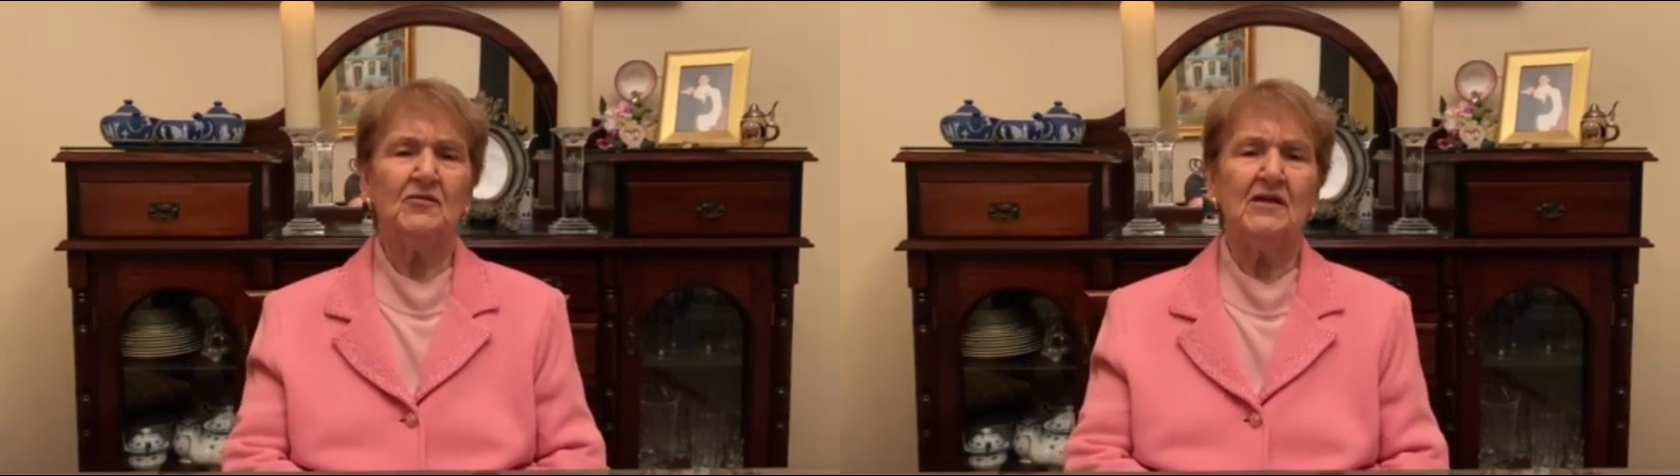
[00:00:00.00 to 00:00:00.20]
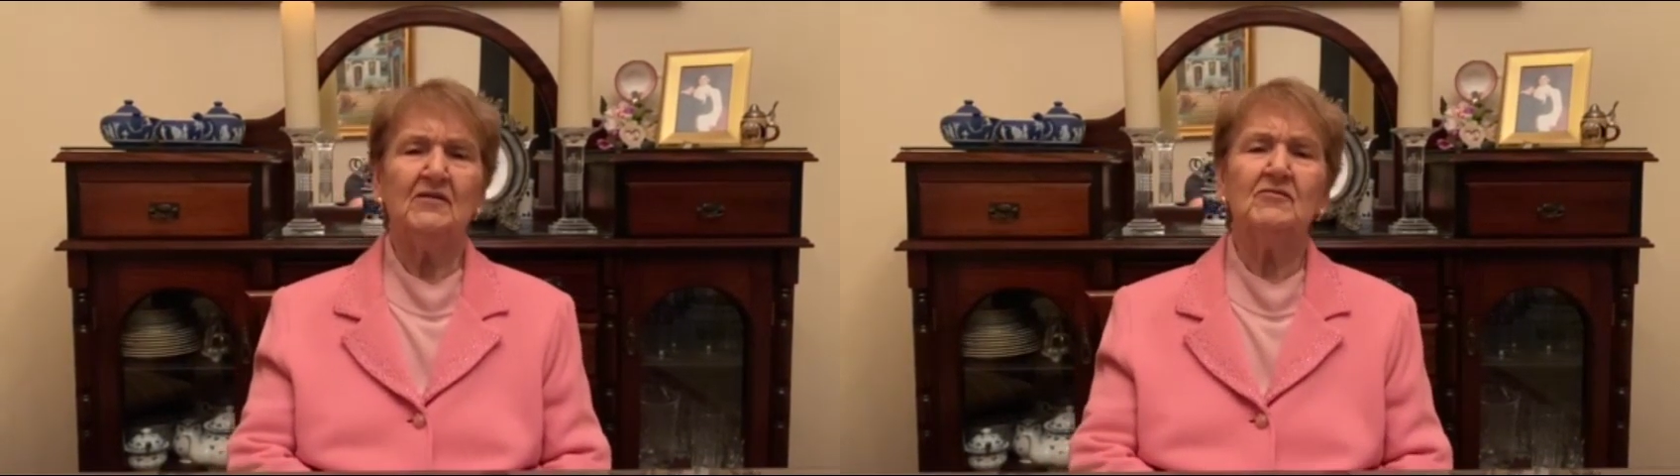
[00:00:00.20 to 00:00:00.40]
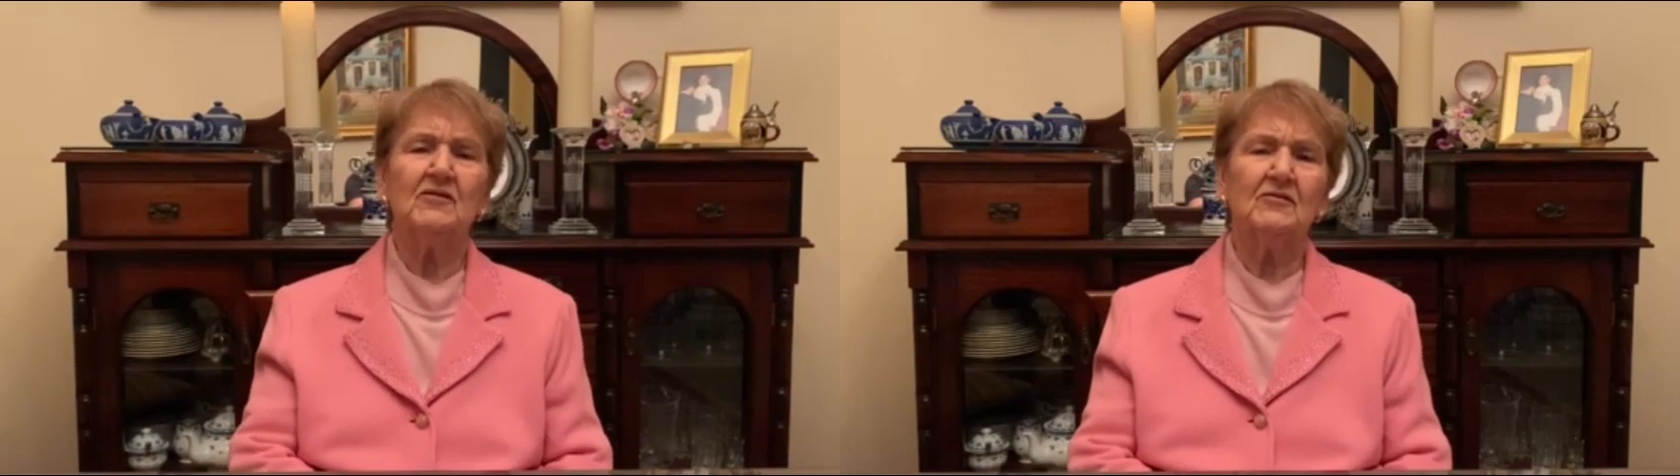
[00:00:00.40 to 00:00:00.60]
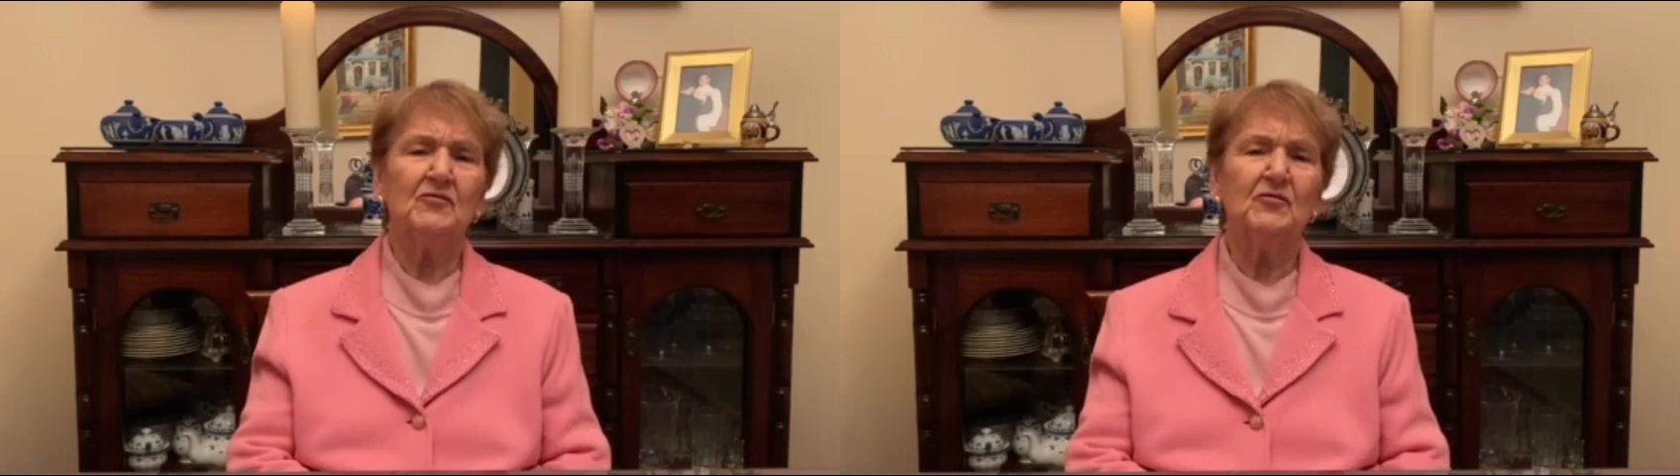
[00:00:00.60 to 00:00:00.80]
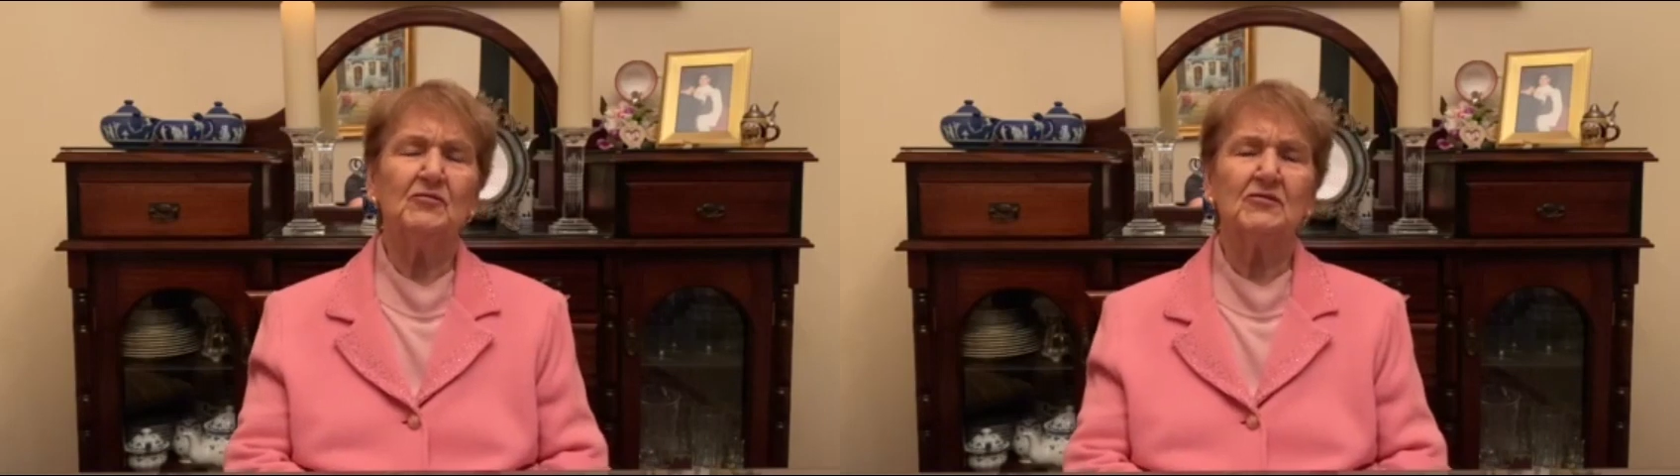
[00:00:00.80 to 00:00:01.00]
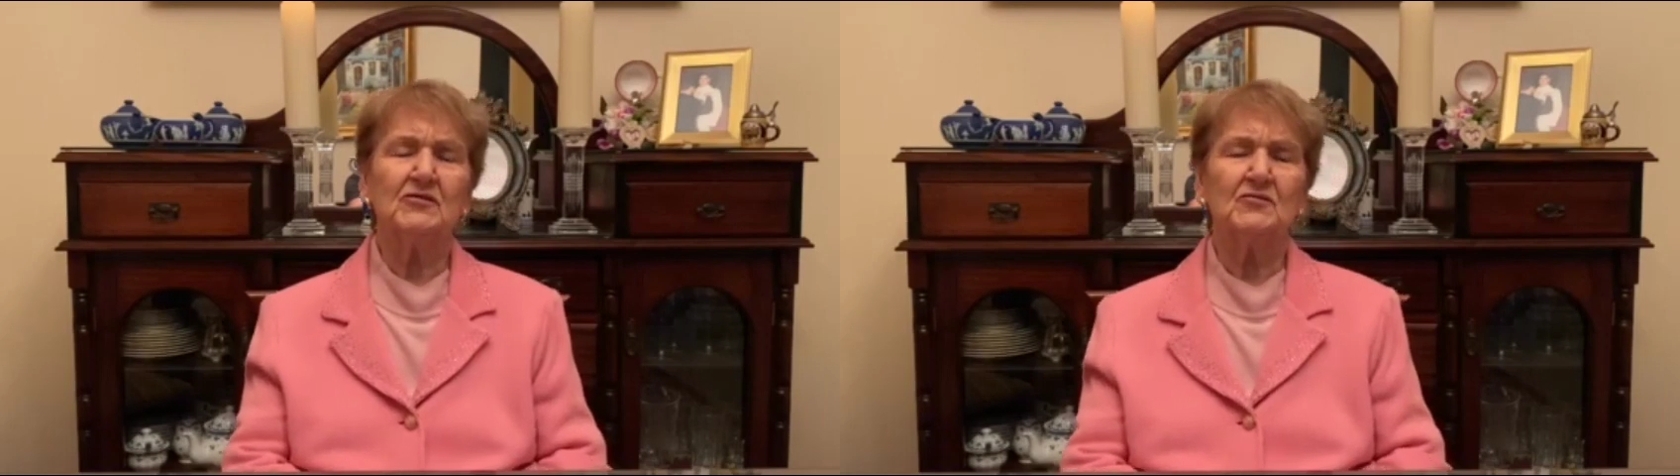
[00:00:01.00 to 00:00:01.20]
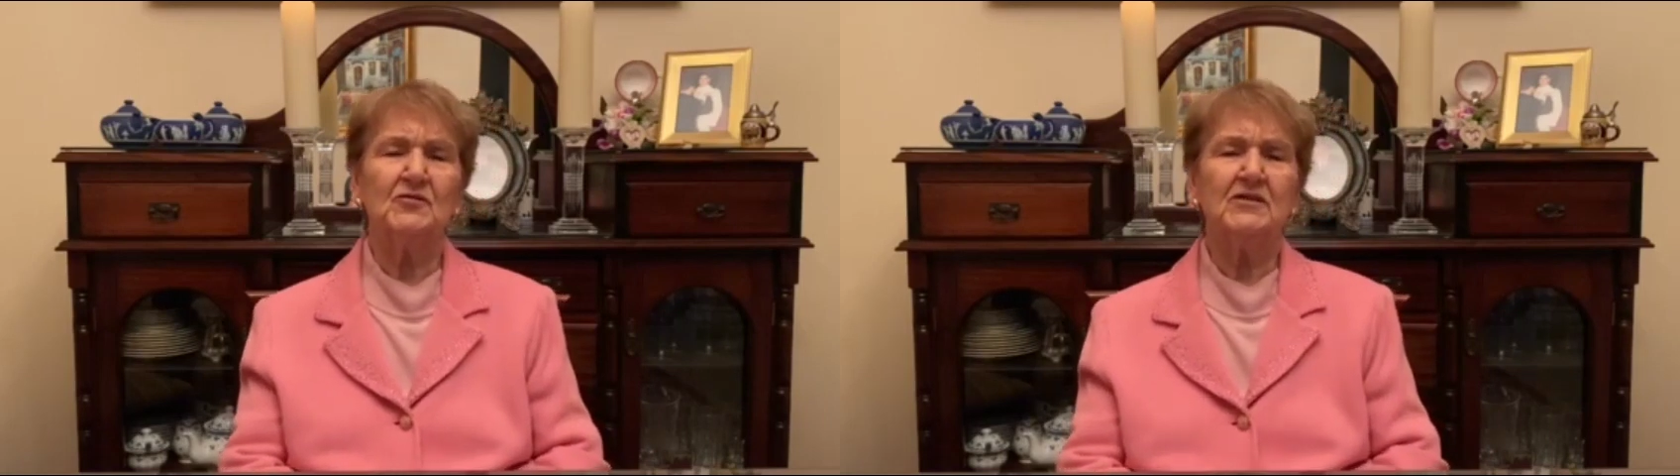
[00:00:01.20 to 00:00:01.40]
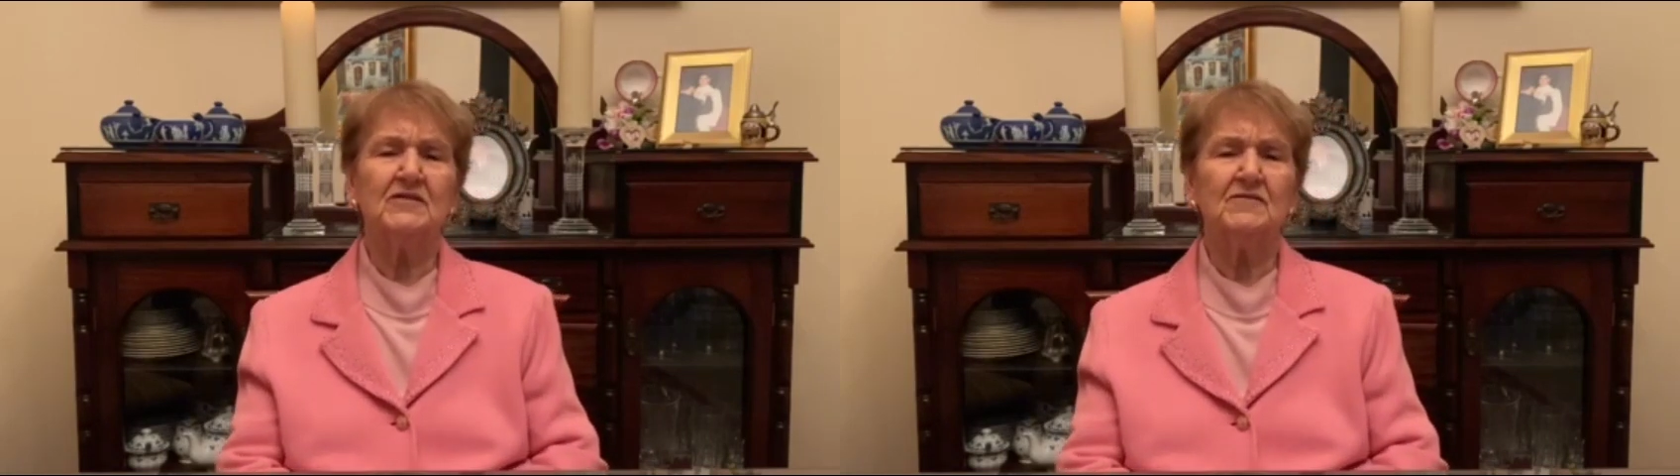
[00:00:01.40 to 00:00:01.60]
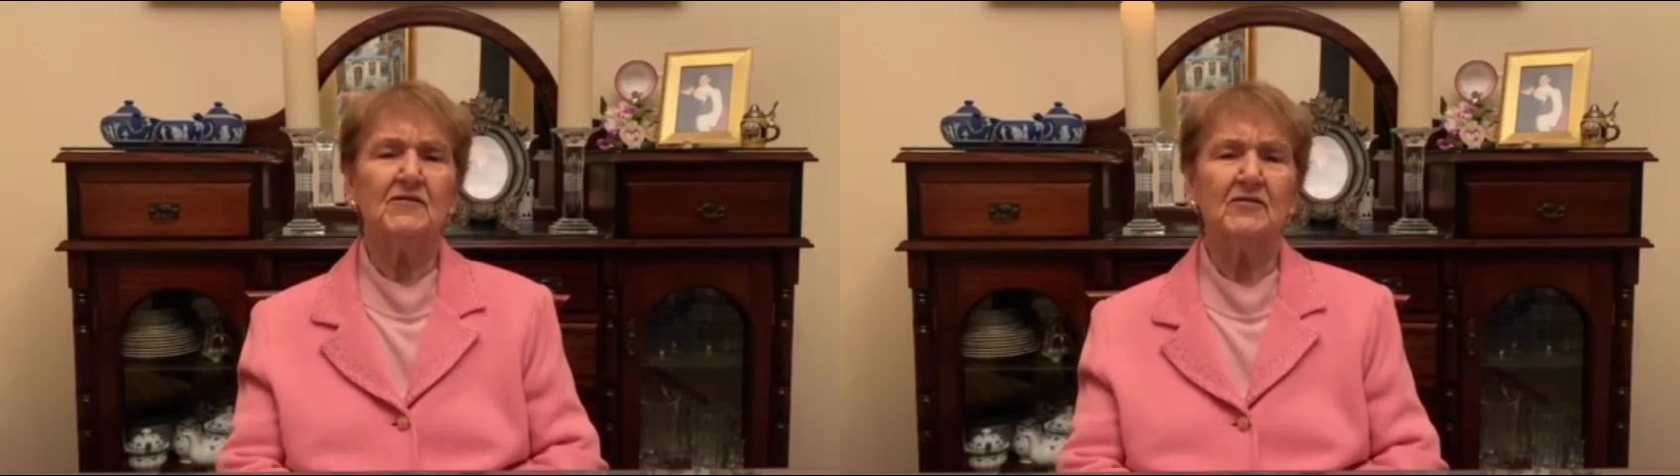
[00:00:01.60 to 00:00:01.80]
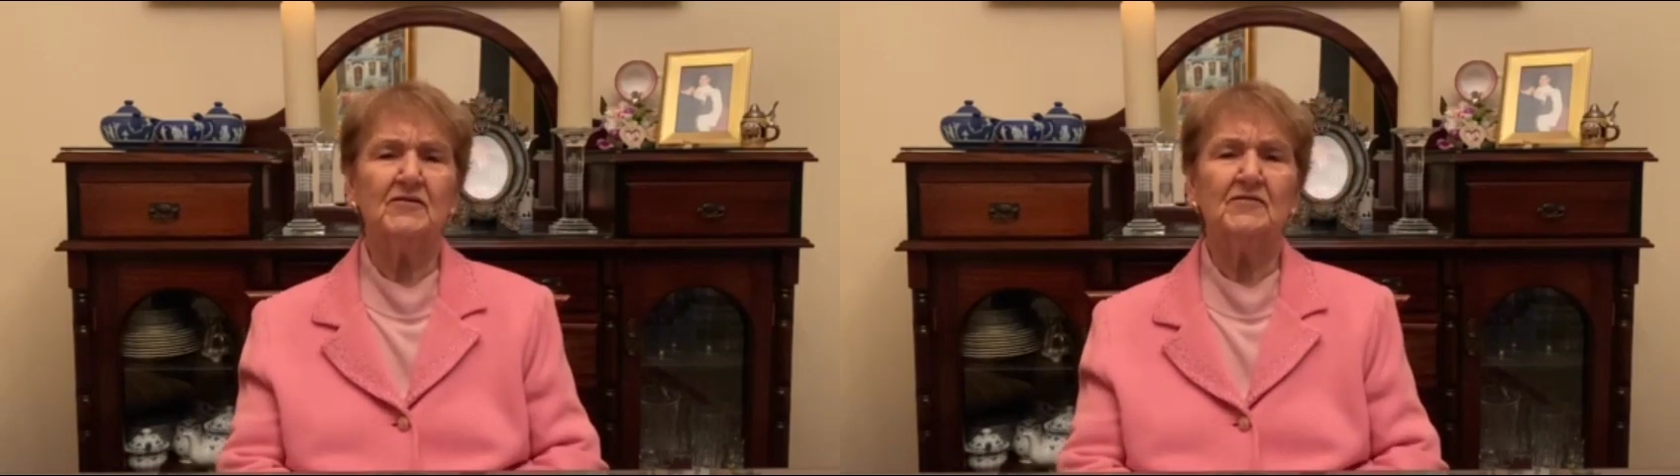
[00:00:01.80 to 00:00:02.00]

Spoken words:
Neville, who was always very,